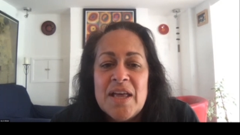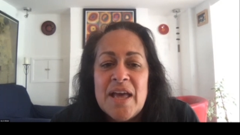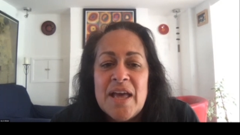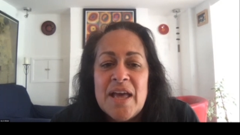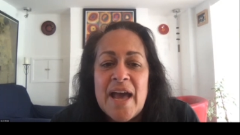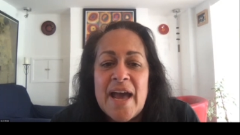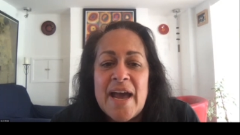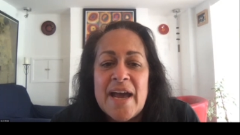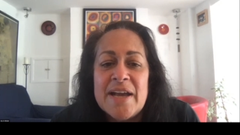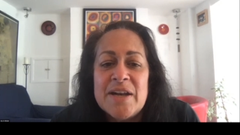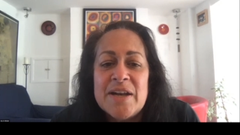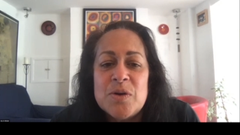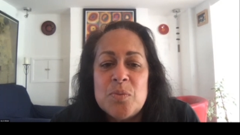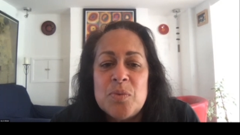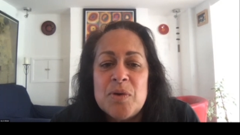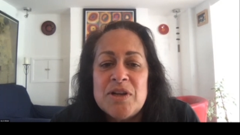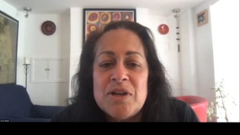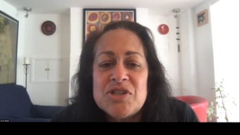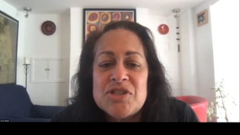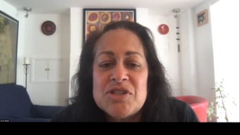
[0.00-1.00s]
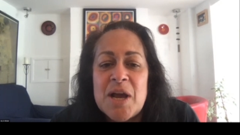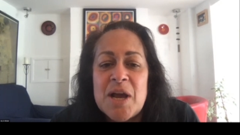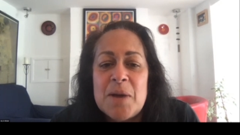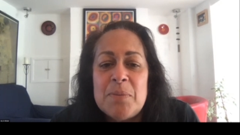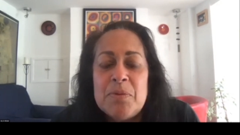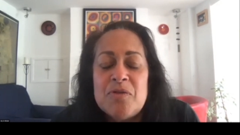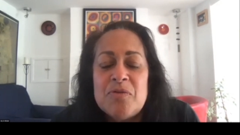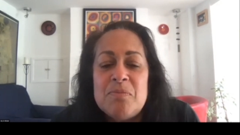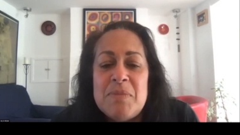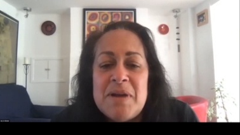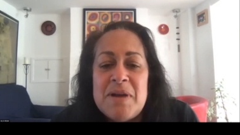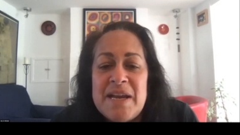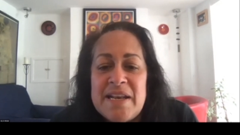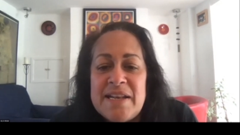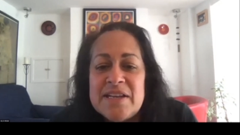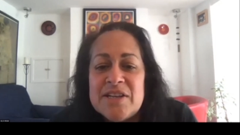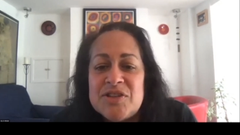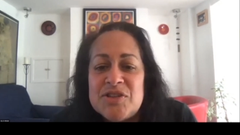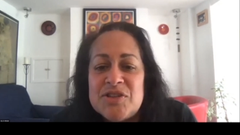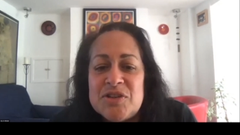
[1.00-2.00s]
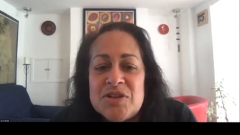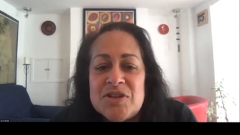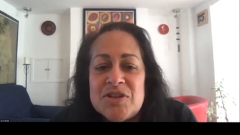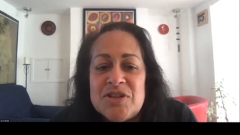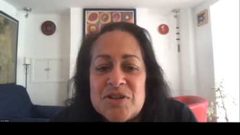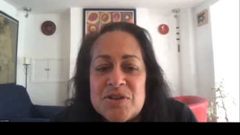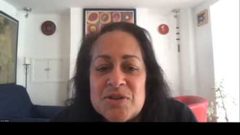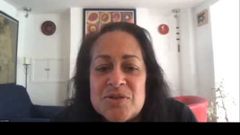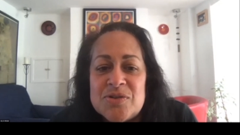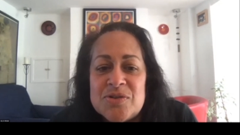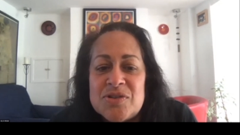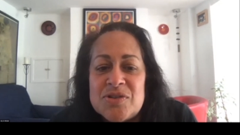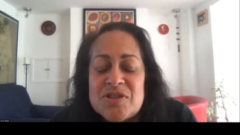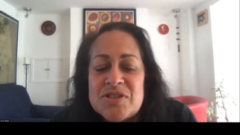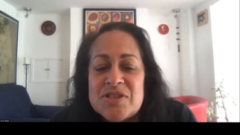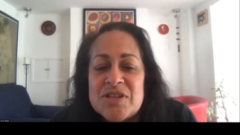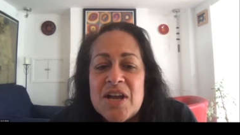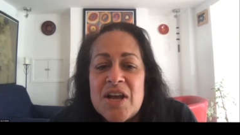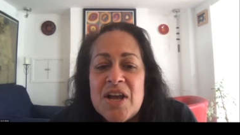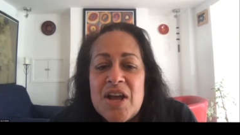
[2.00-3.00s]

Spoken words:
And which type of media do you use?